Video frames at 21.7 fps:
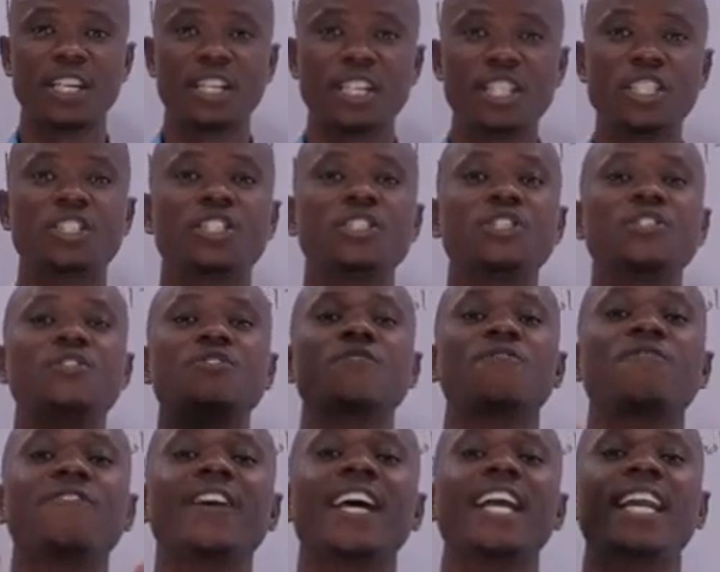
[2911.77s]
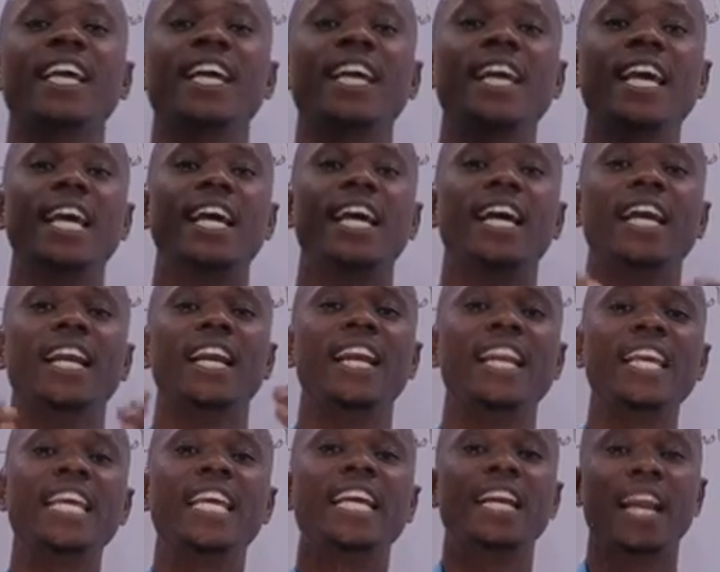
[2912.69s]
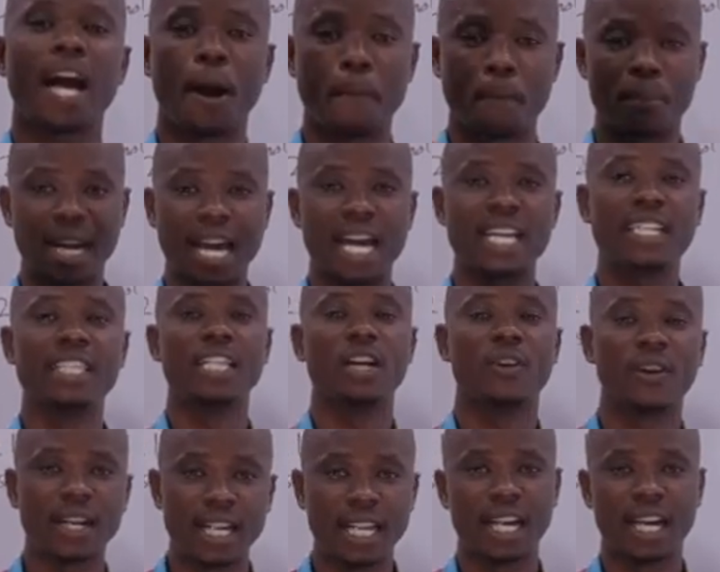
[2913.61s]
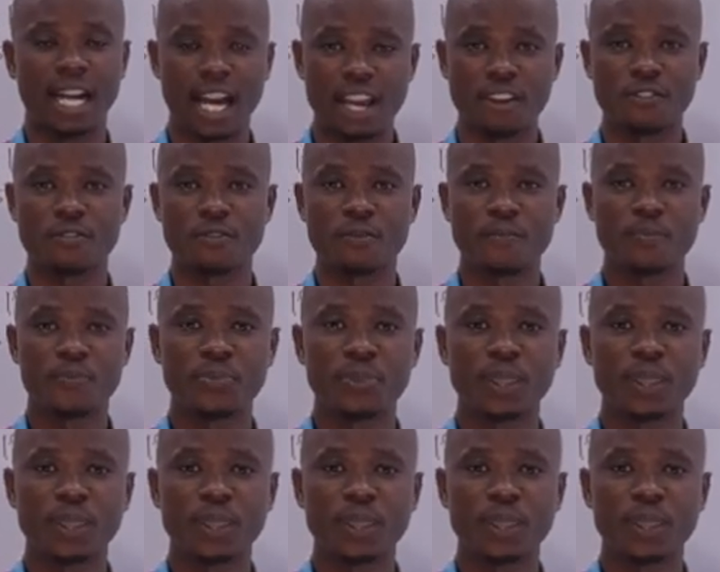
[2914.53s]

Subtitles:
It is very real applied in our daily life.